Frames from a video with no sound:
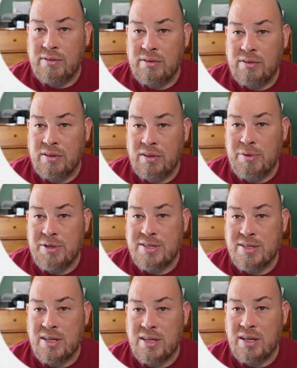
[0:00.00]
let me
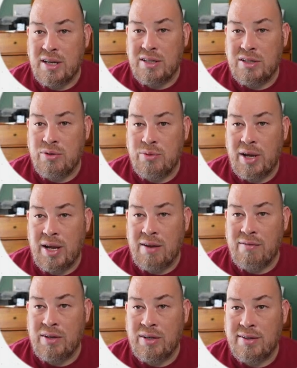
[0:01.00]
see, I do have
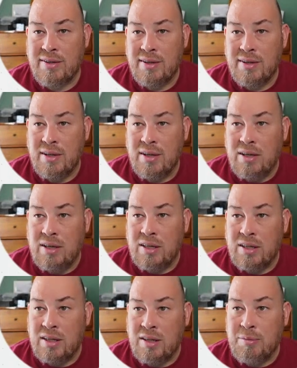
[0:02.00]
it.
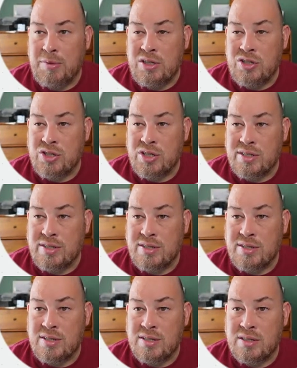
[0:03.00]
Let me
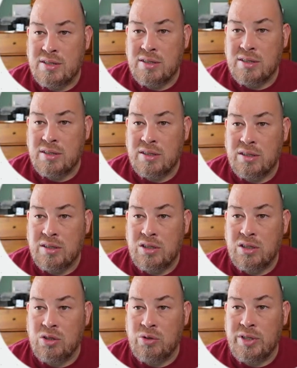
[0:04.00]
just
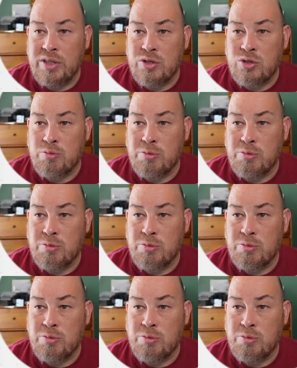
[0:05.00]
go into